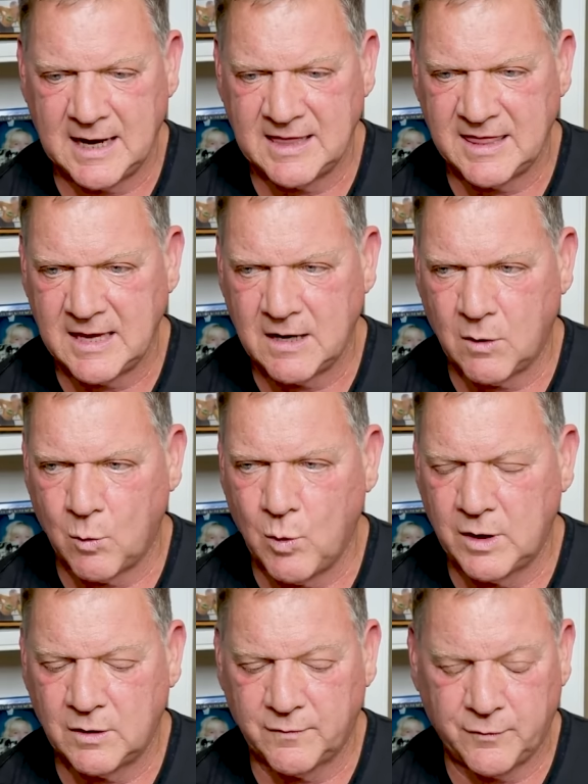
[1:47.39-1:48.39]
I think are
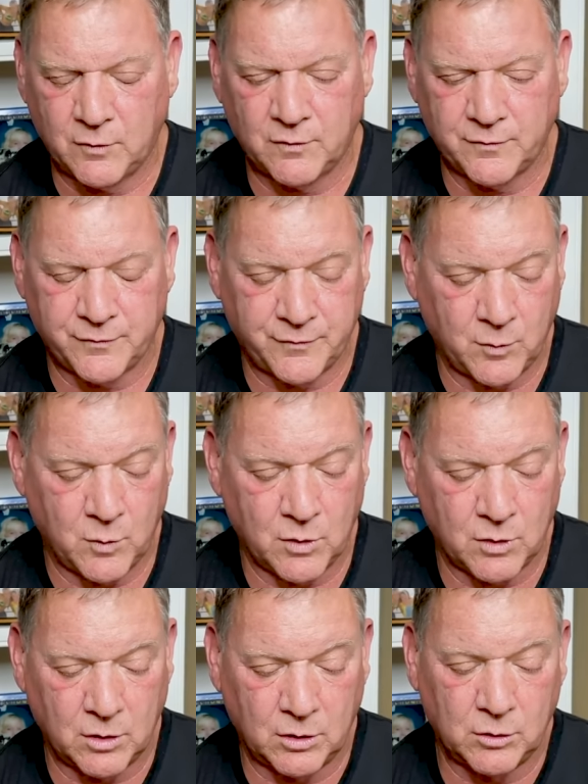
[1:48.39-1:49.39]
wonderful
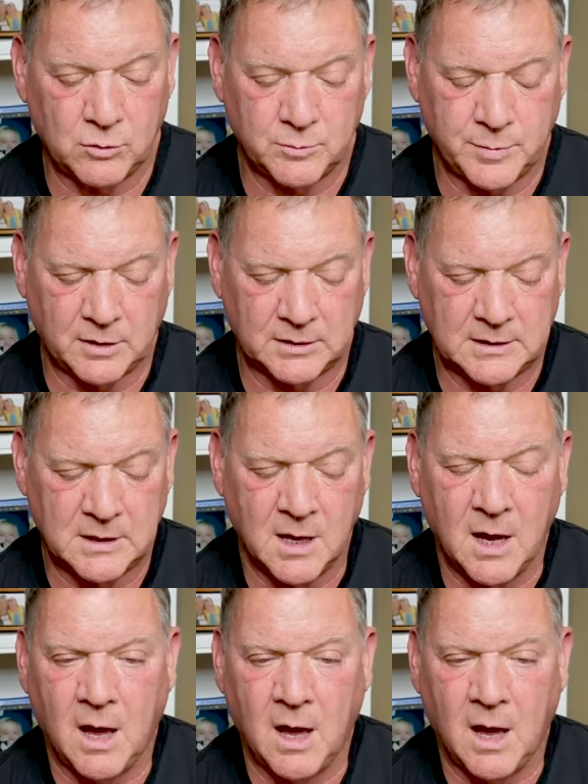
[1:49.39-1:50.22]
for glute building.